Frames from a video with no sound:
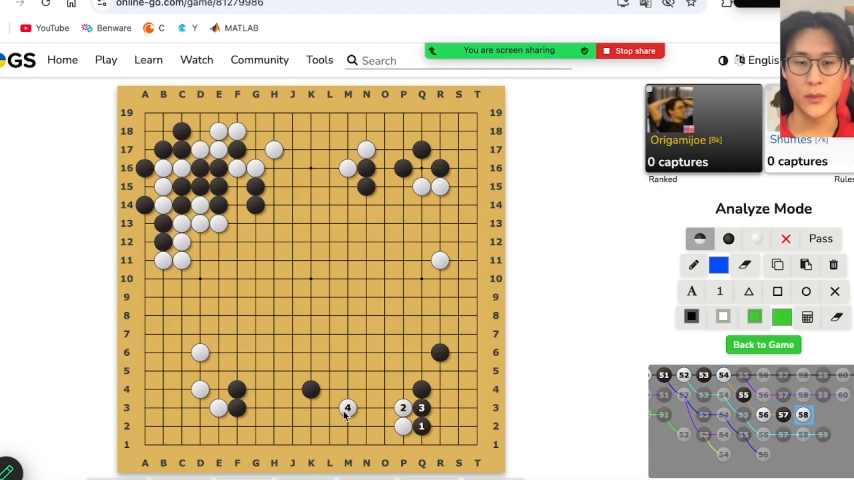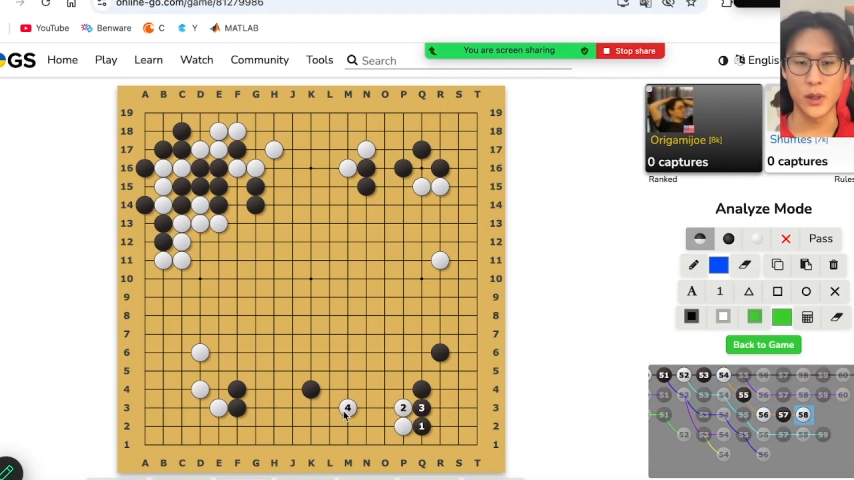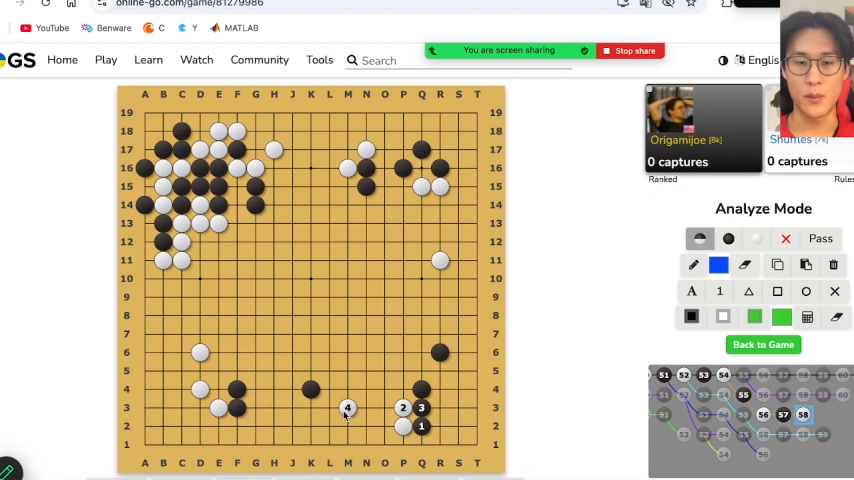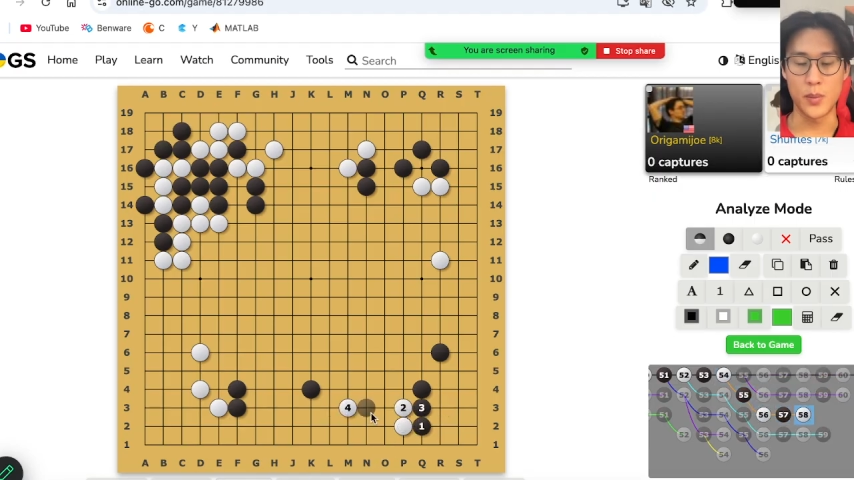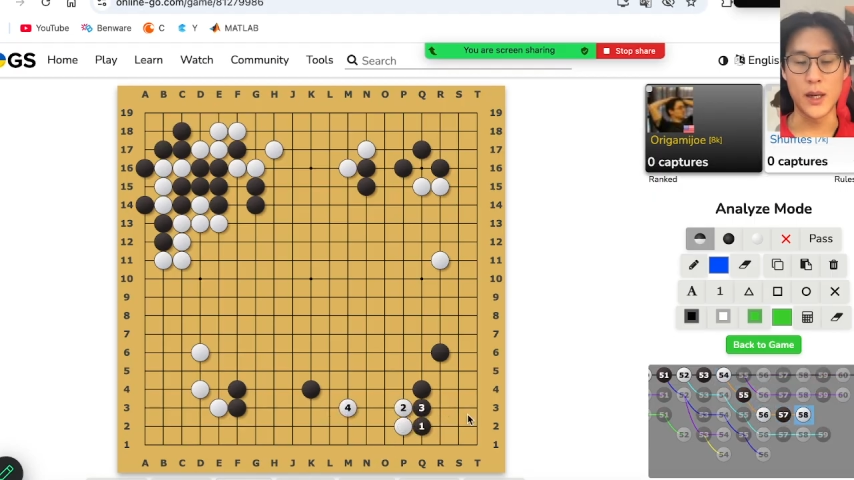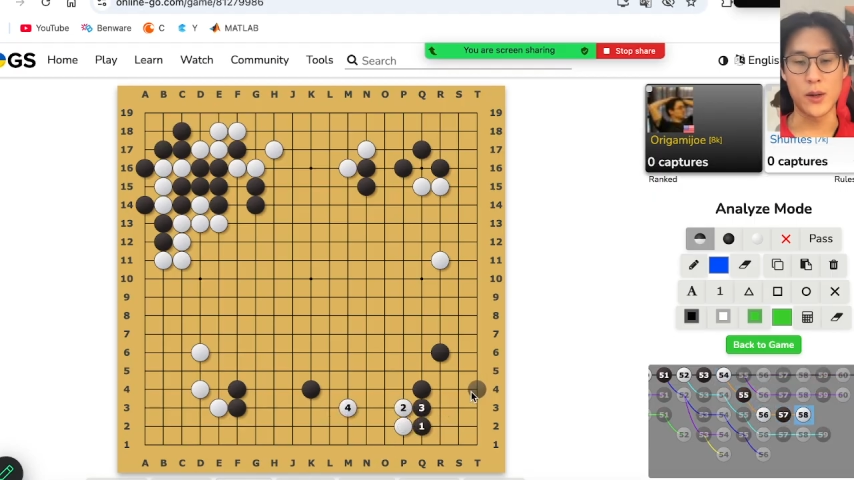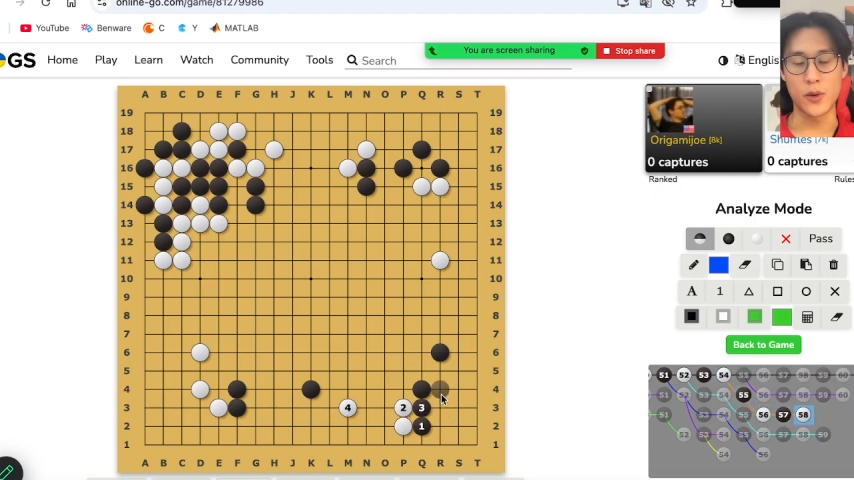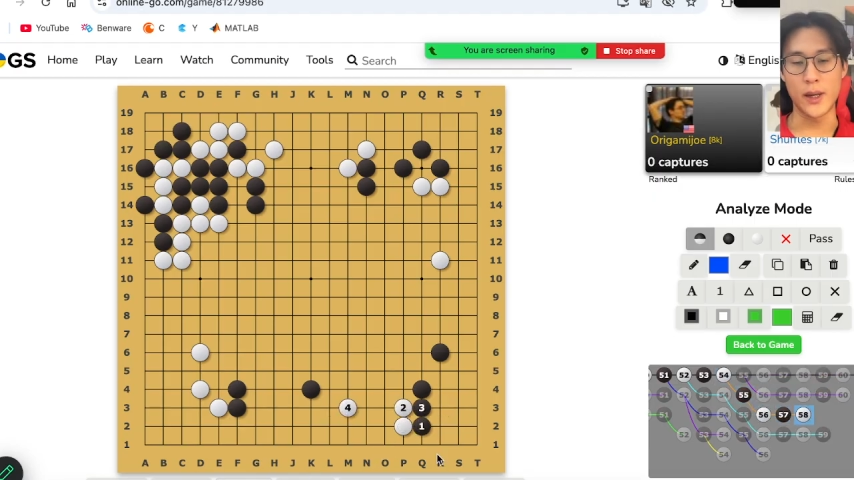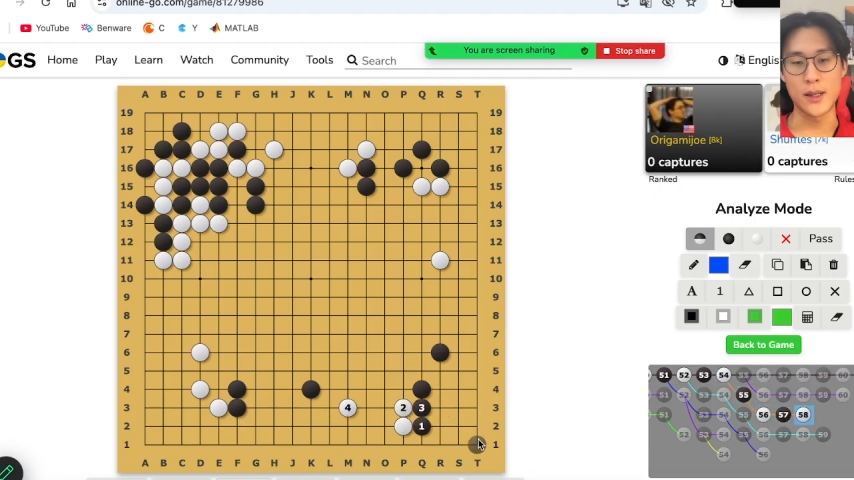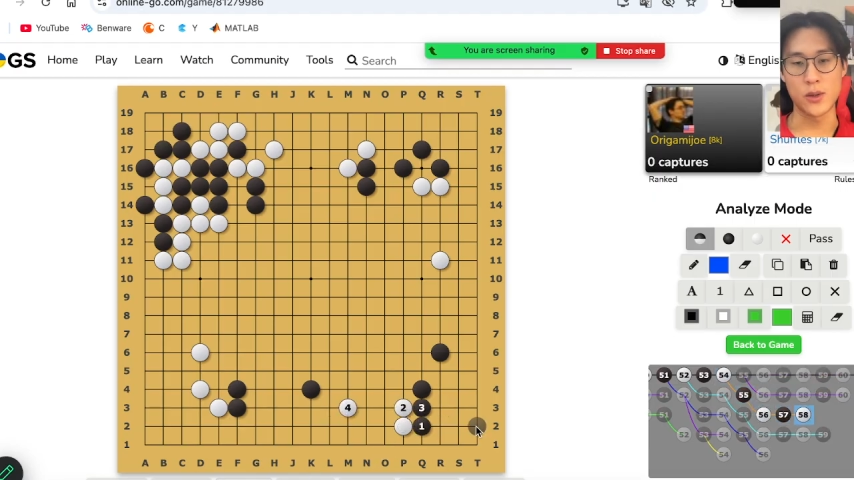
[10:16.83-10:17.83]
black
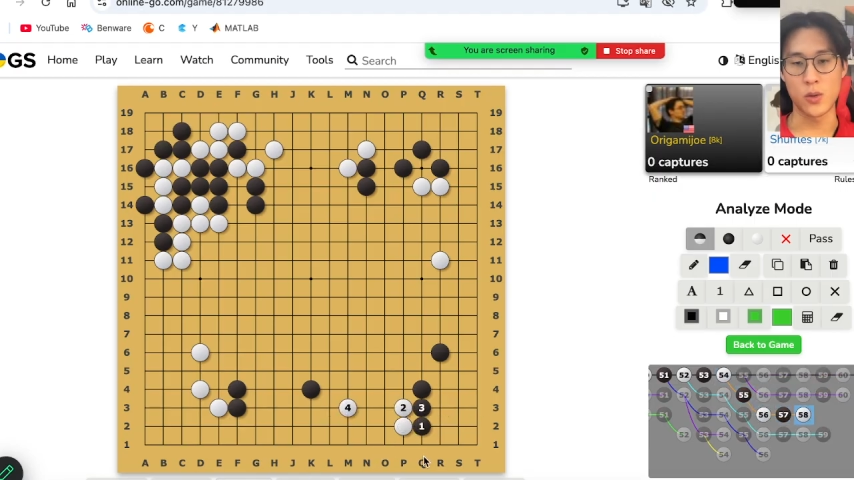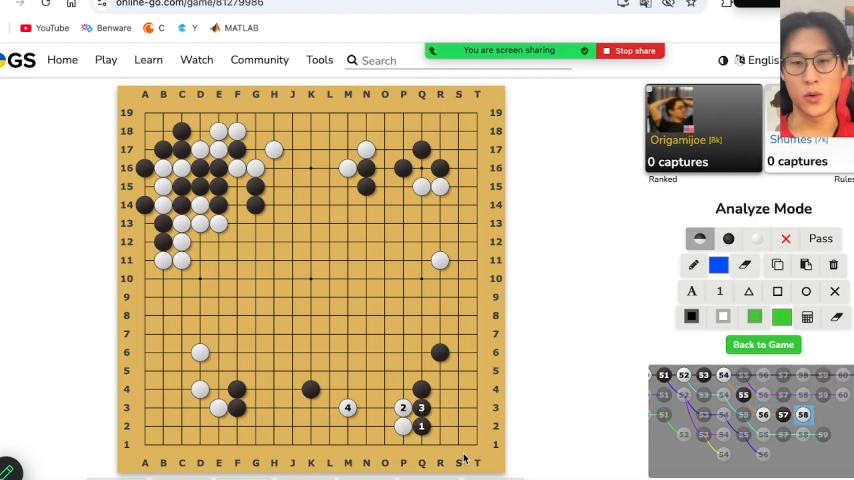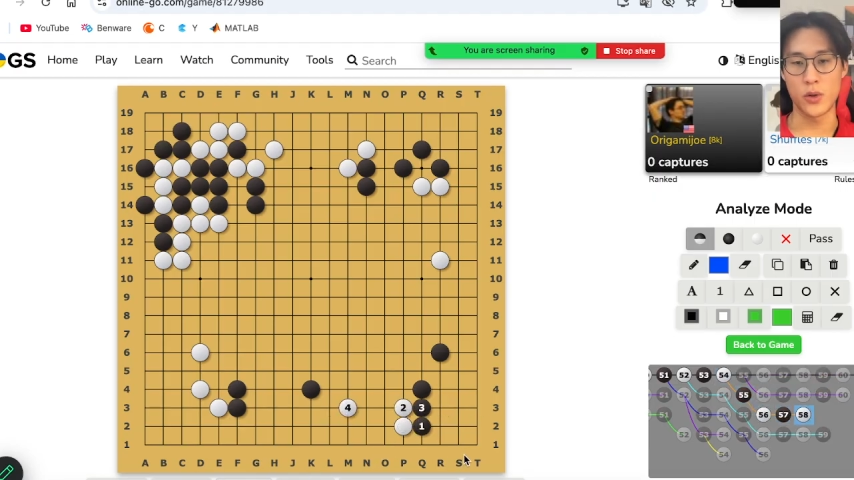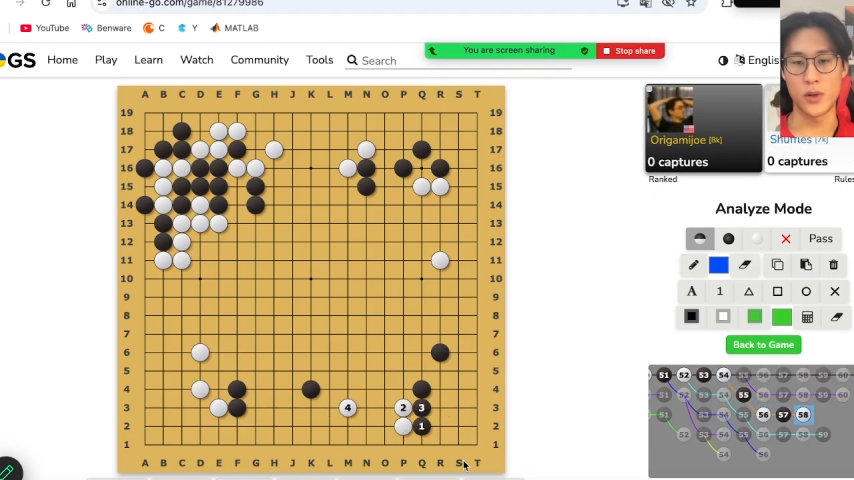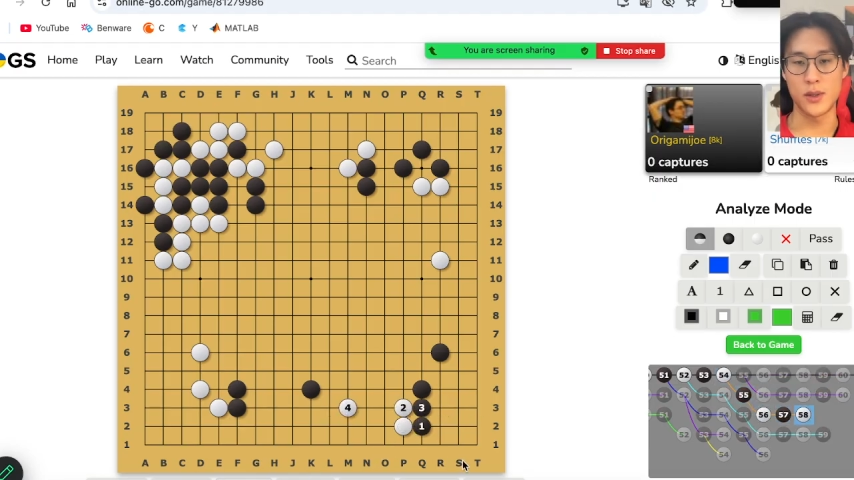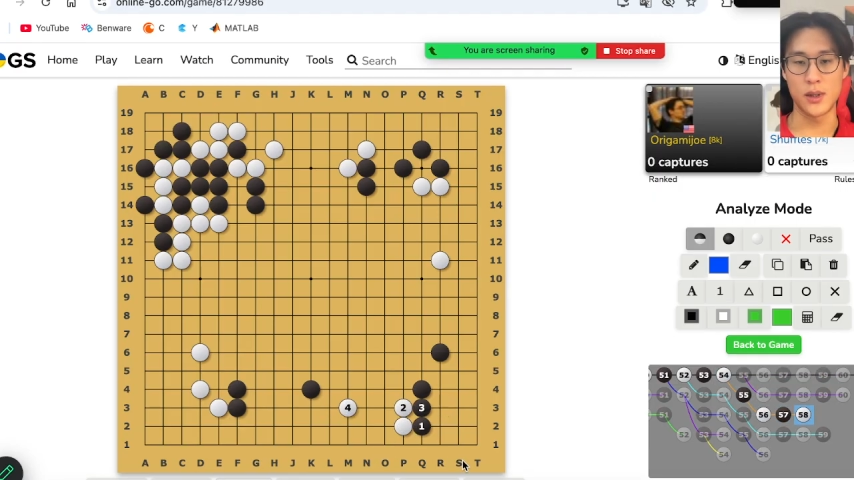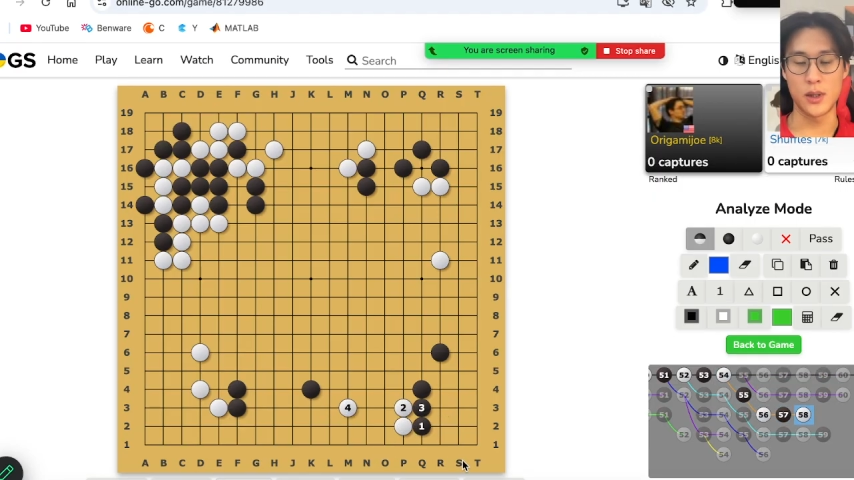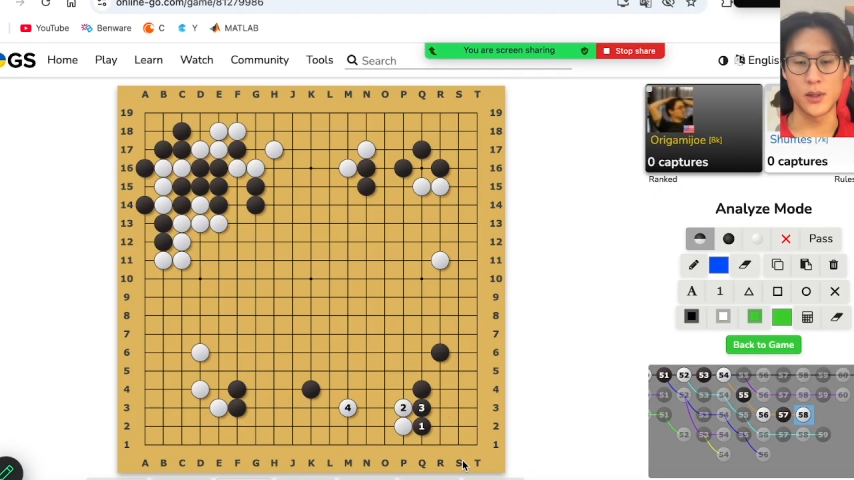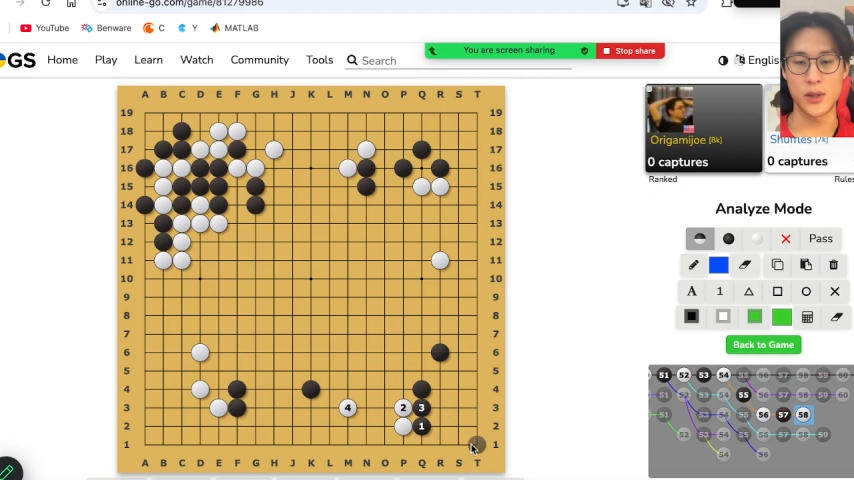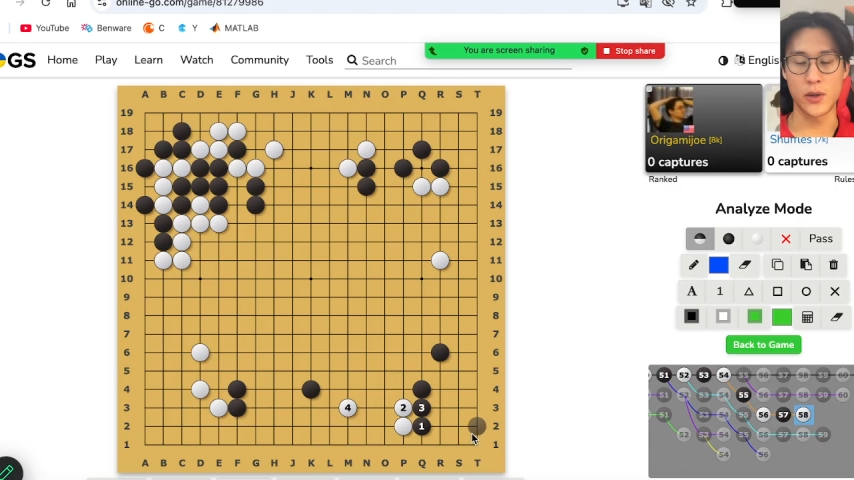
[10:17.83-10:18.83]
already has a corner
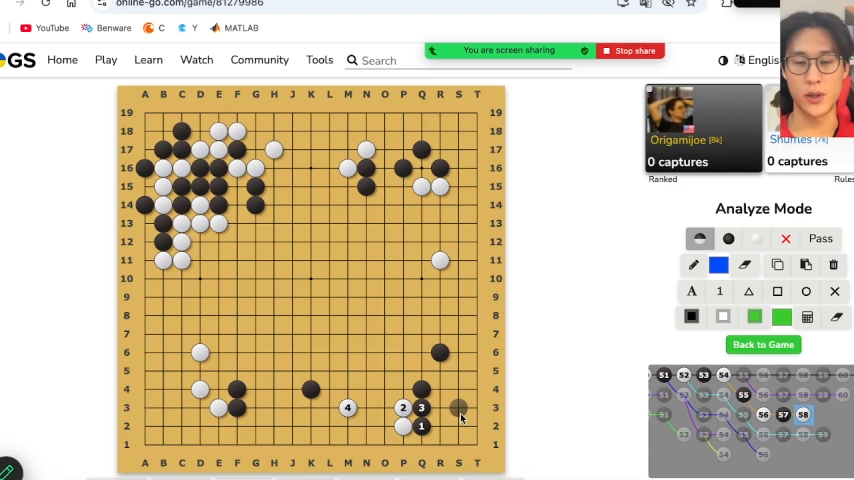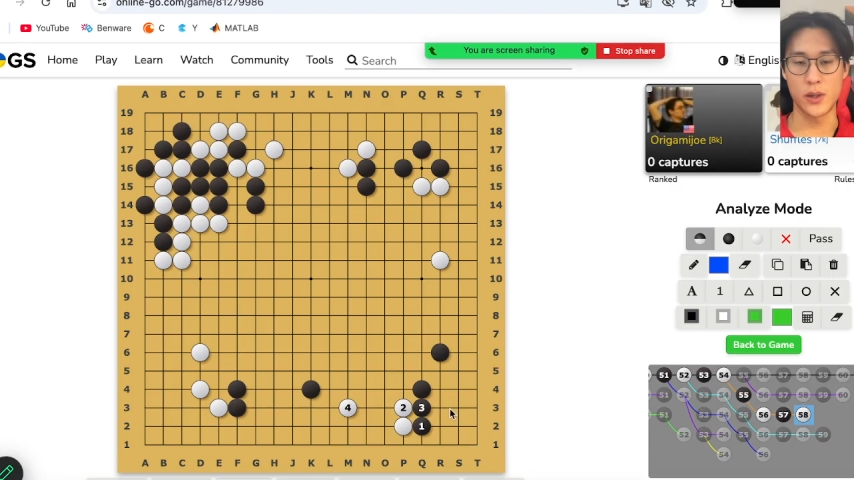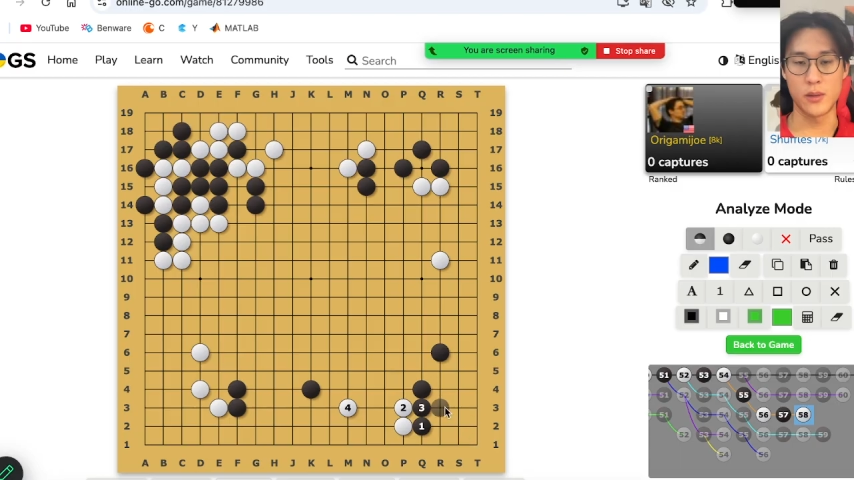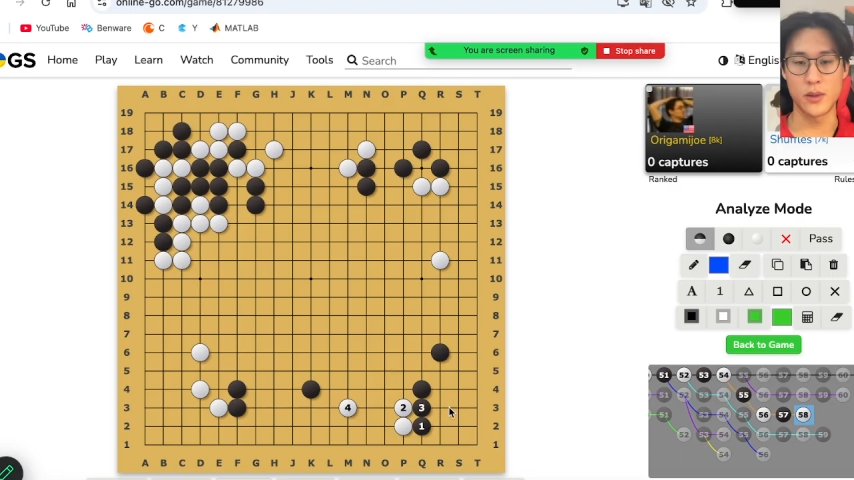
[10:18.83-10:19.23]
secured.